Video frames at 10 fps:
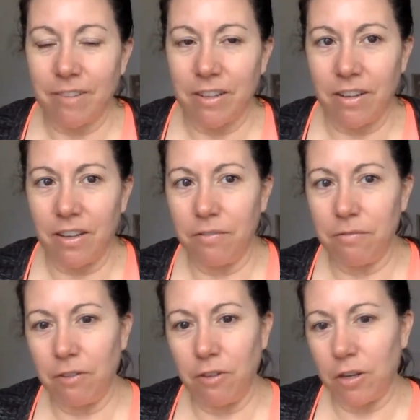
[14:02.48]
see
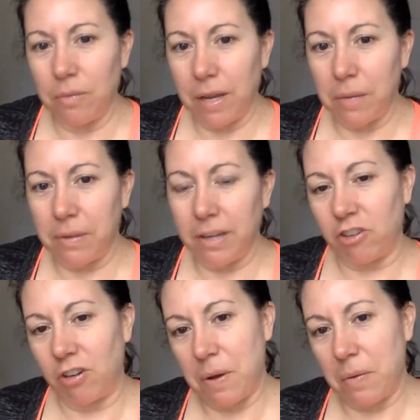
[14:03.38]
if you make a
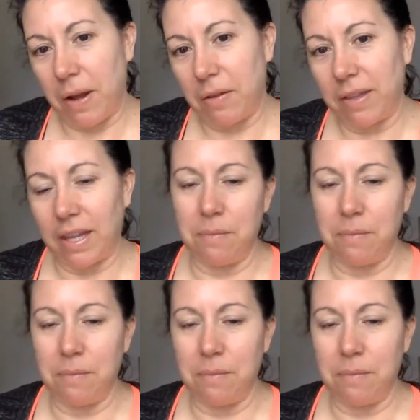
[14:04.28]
prediction about why you think